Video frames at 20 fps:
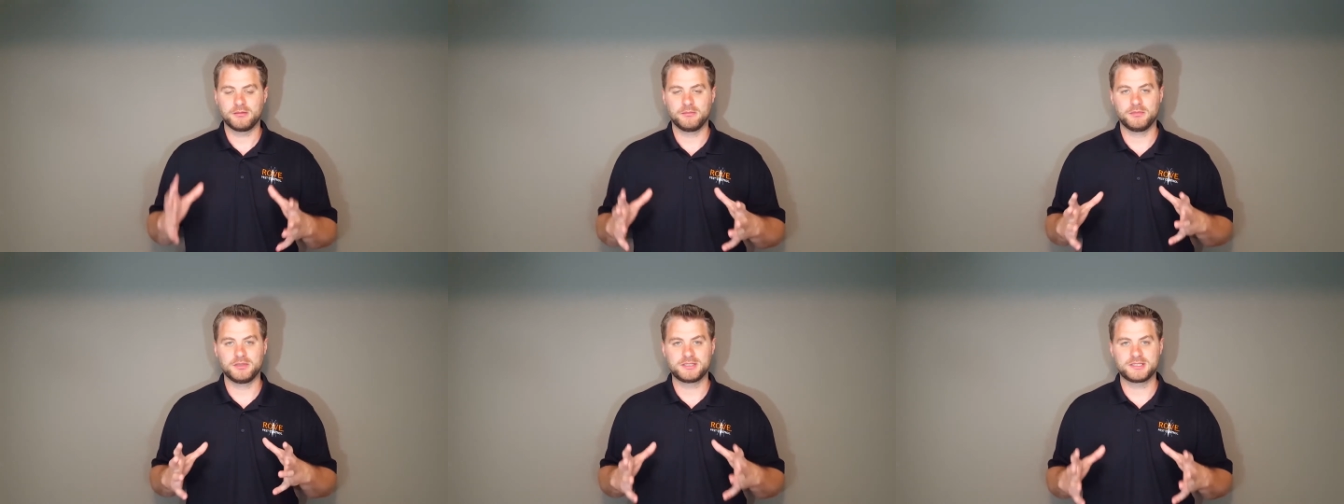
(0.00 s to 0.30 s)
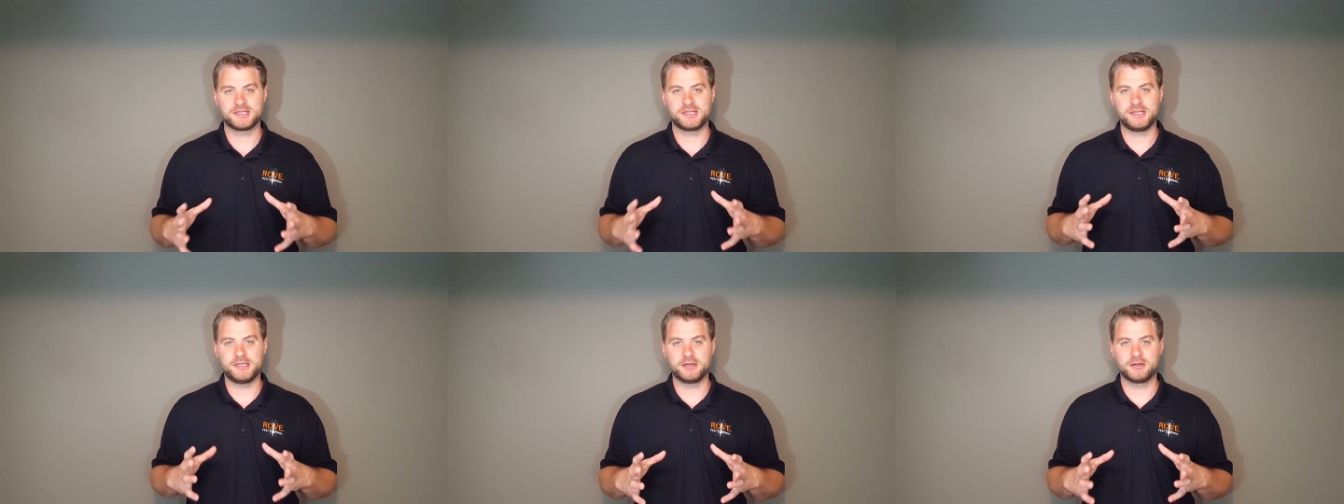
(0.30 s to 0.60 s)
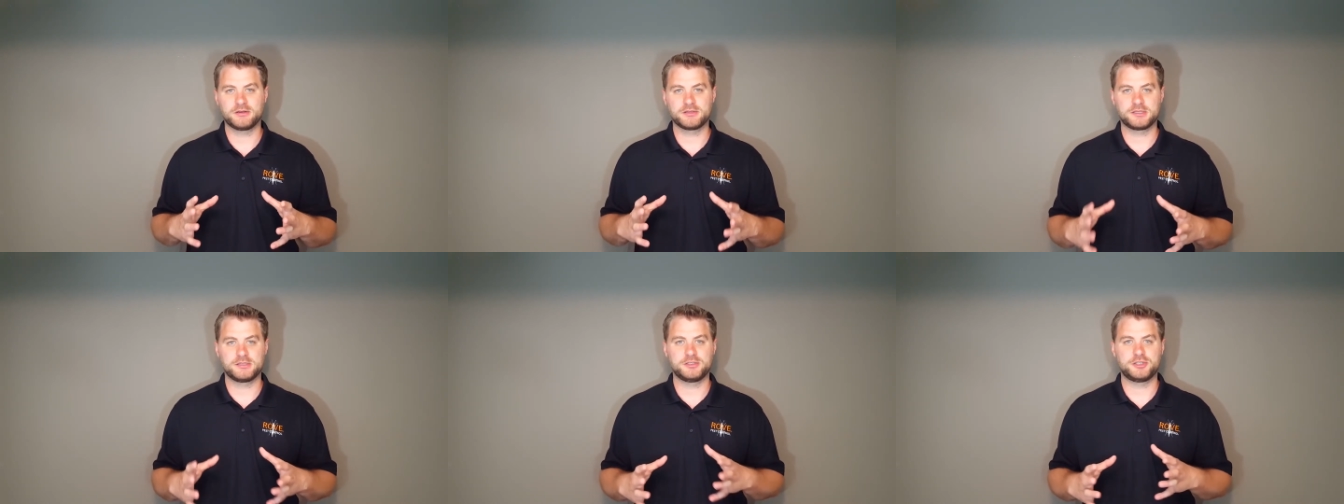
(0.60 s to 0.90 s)

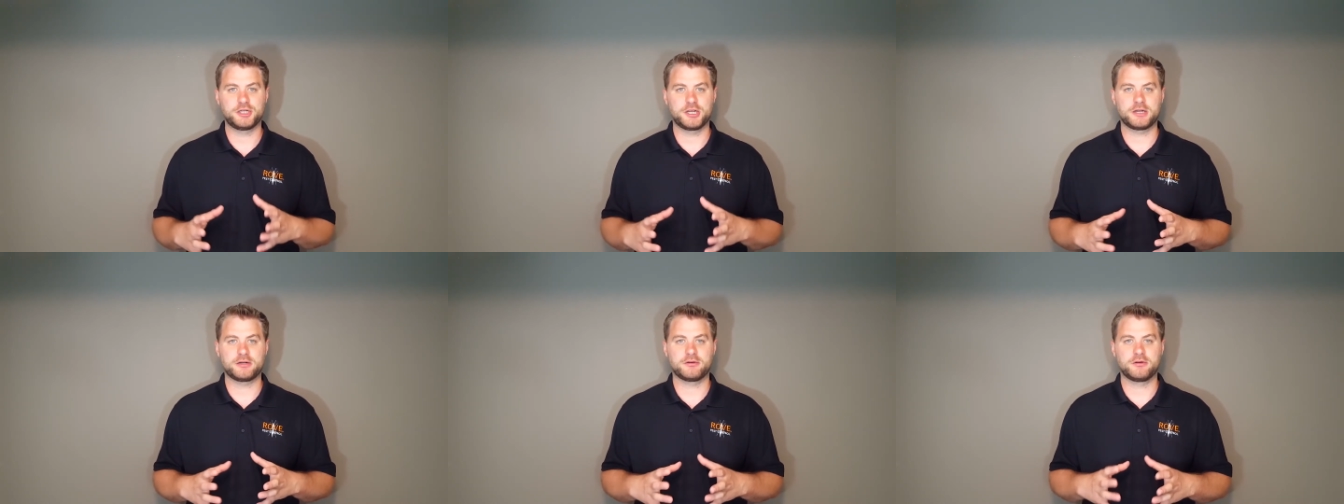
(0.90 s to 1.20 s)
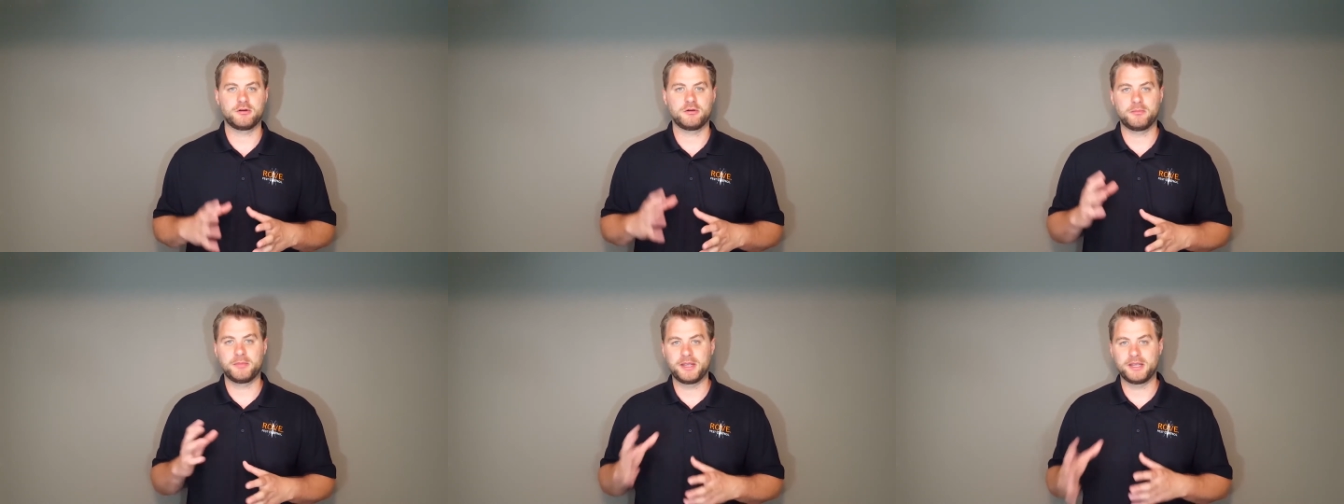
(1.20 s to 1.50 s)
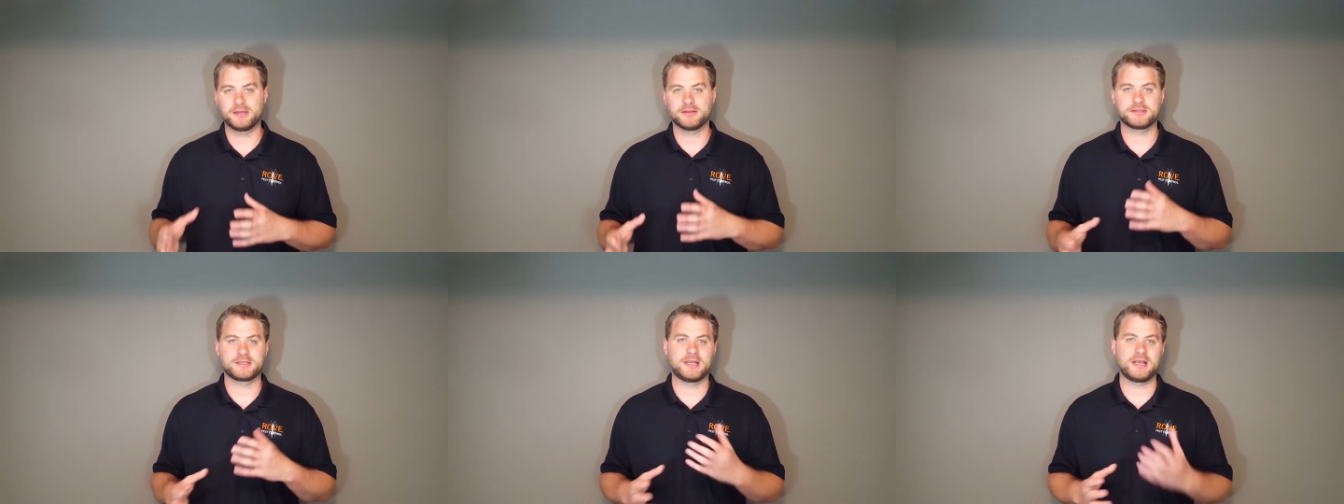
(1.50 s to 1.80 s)
mosquitoes in general,
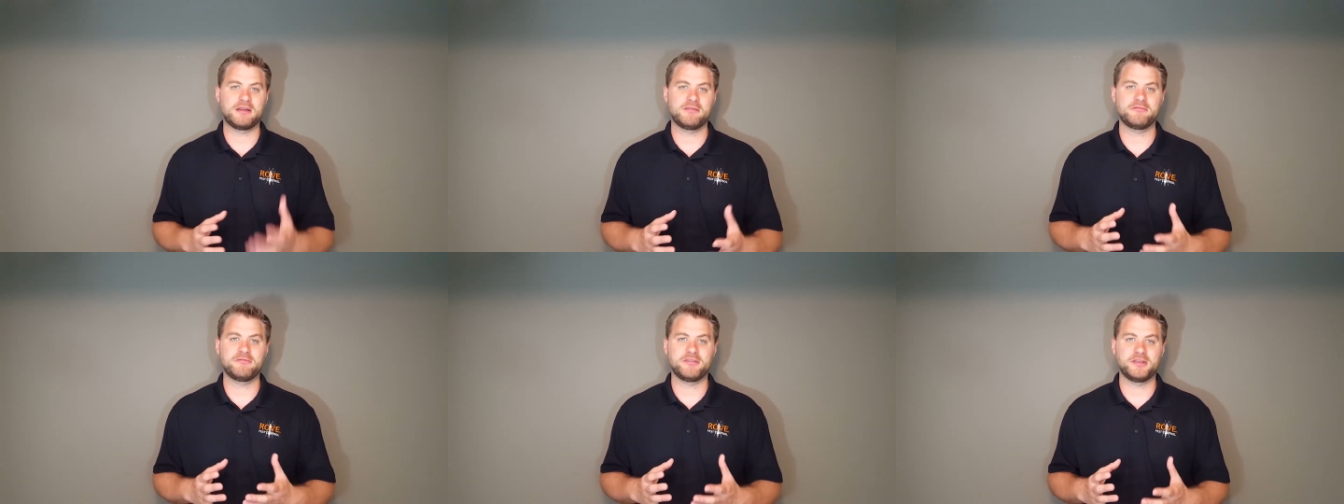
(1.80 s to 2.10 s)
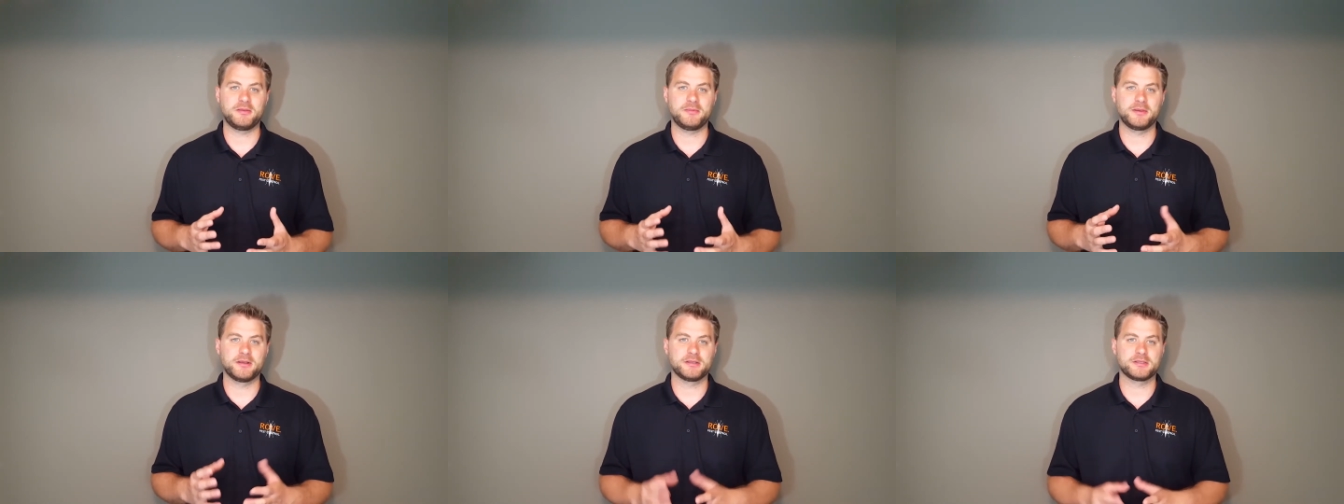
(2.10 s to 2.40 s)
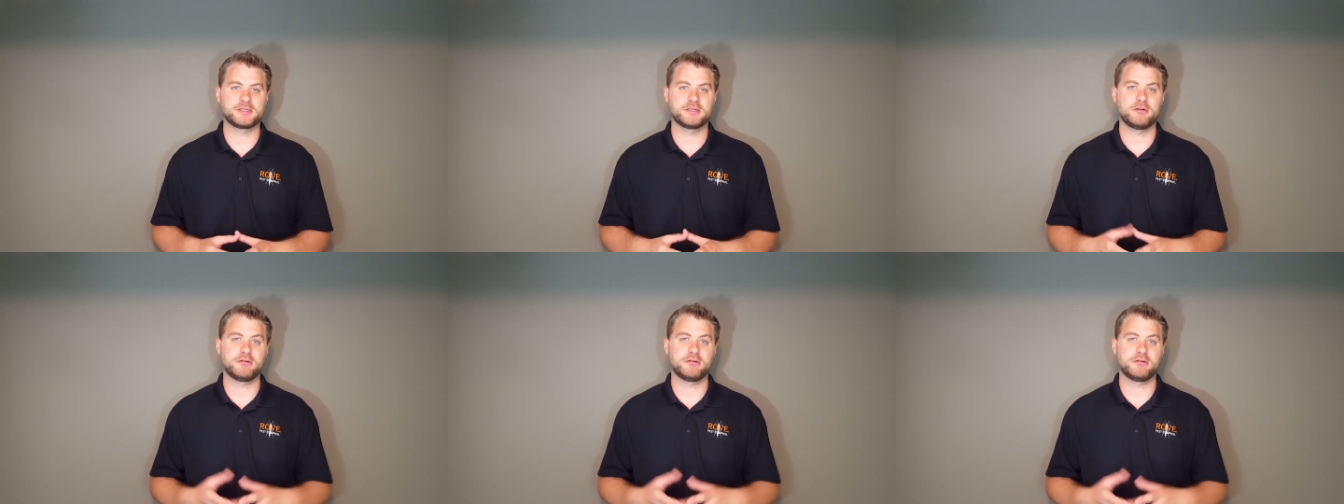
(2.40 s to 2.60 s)
males and females,